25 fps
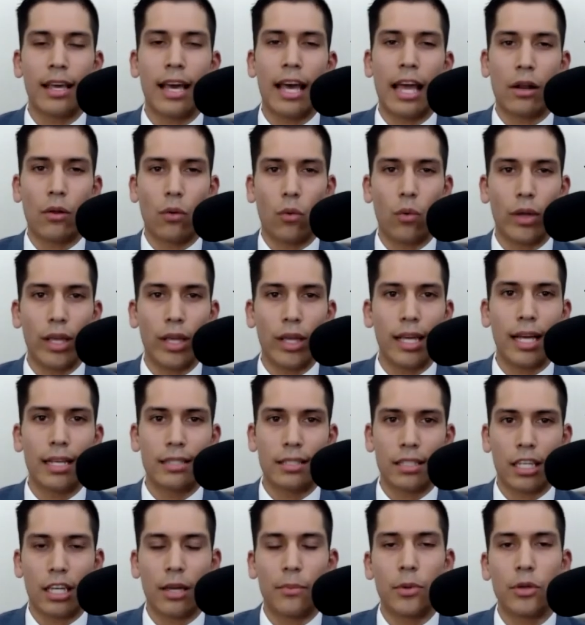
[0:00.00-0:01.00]
and we
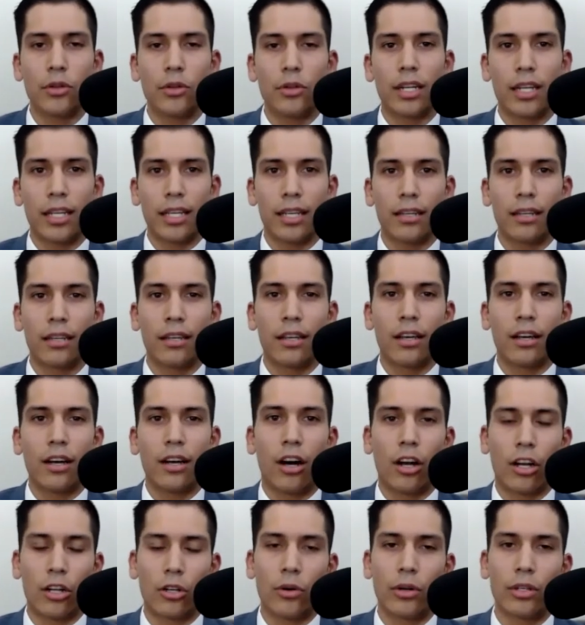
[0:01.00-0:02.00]
as a community
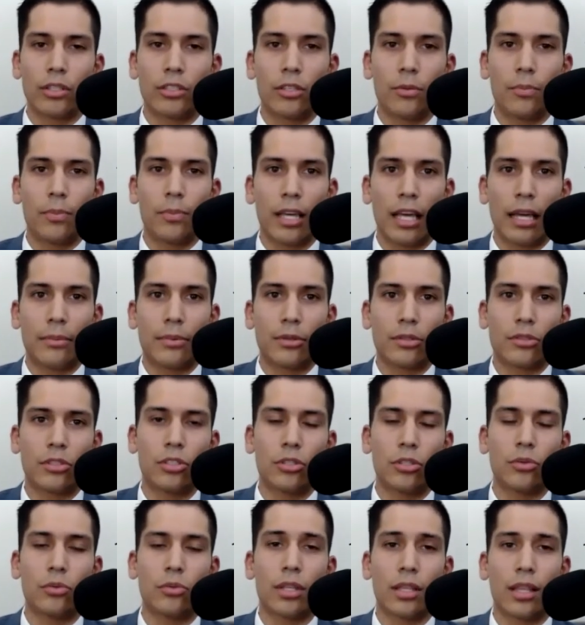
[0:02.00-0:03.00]
are going to be able
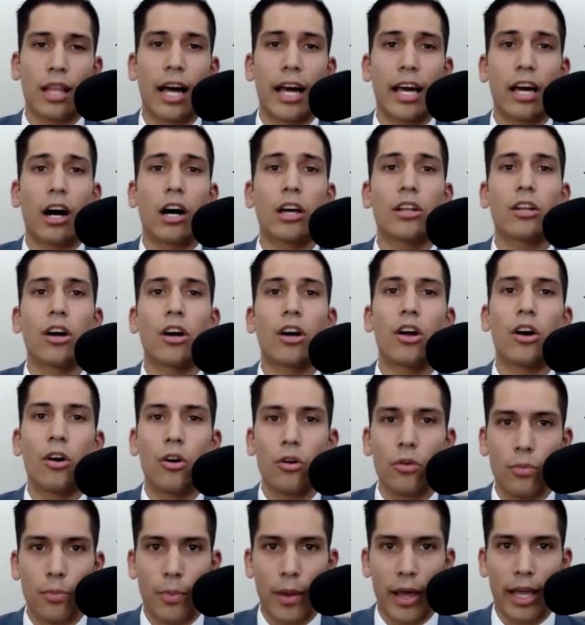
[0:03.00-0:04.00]
to rely on our
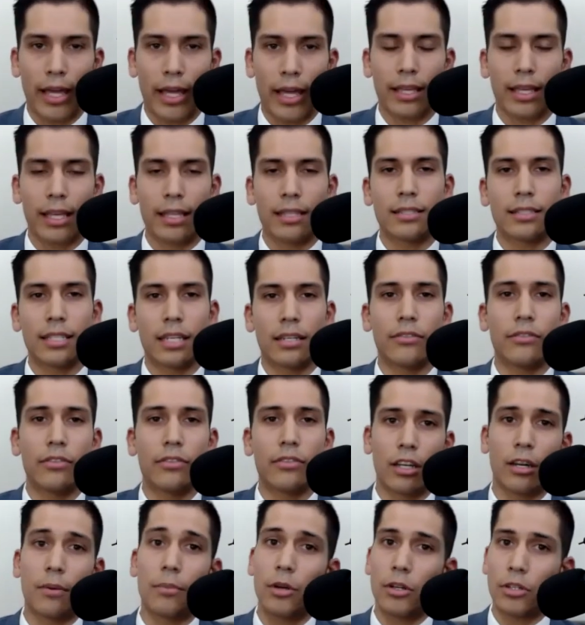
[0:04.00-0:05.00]
own bank instead of the
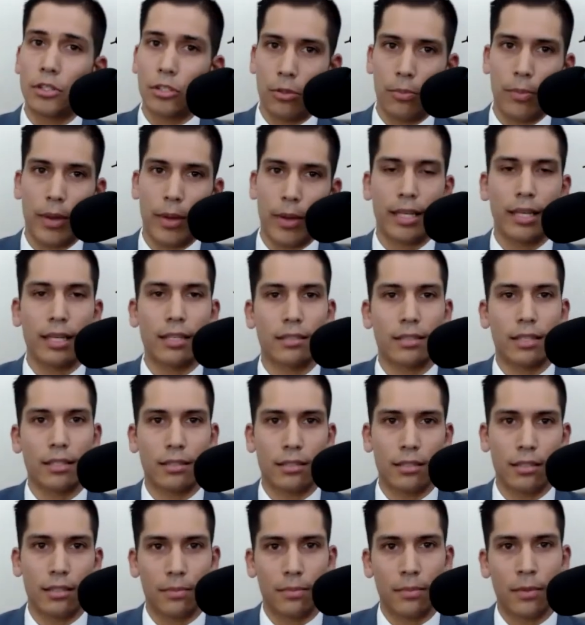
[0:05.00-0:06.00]
commercial banking
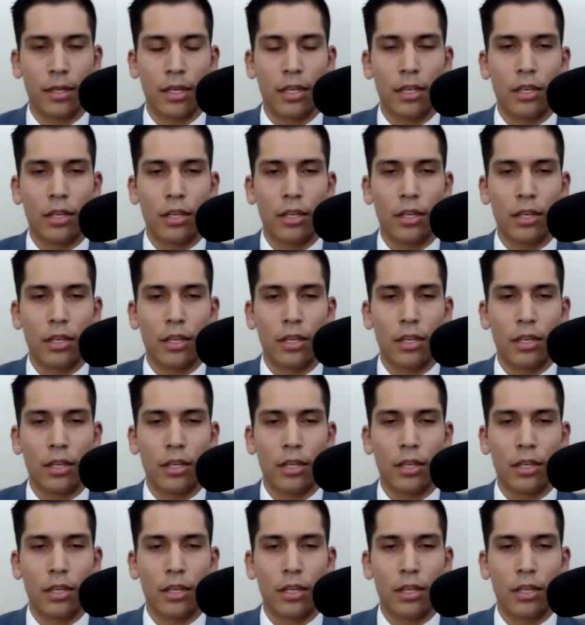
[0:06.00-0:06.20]
system.